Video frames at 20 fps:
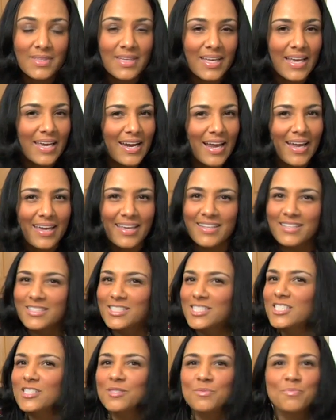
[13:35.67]
and I can
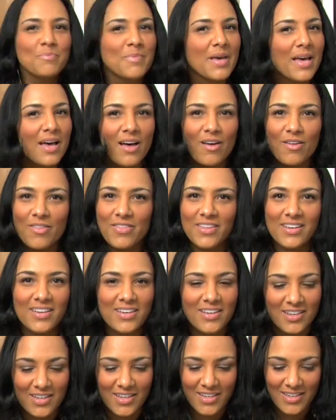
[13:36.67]
smell the
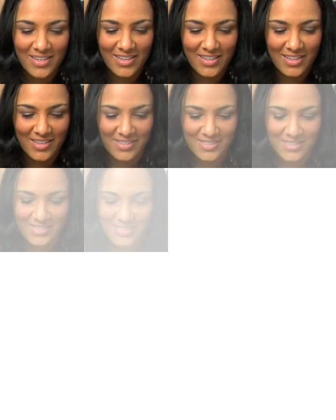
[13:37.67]
goodness.